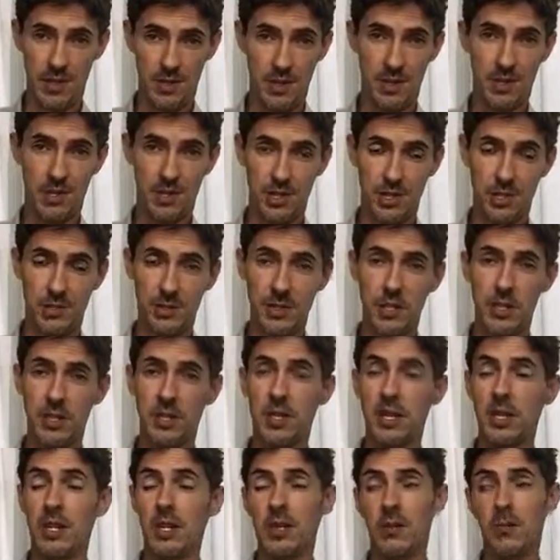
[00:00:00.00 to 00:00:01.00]
in this
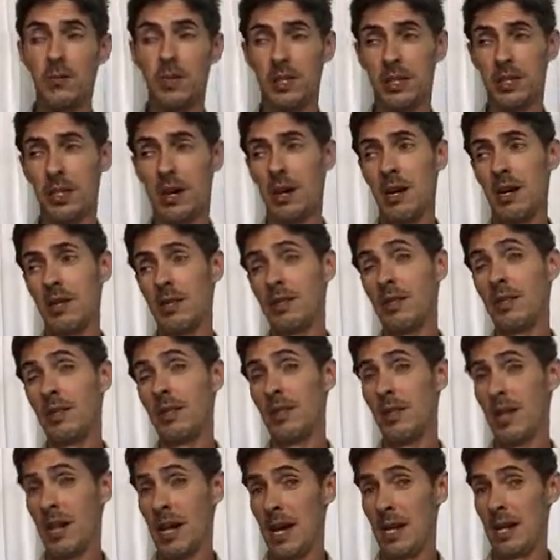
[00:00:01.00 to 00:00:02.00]
series besides
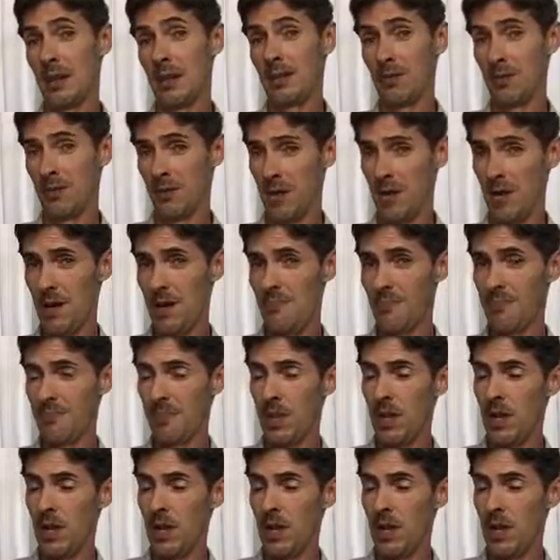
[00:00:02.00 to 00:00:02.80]
light, okay?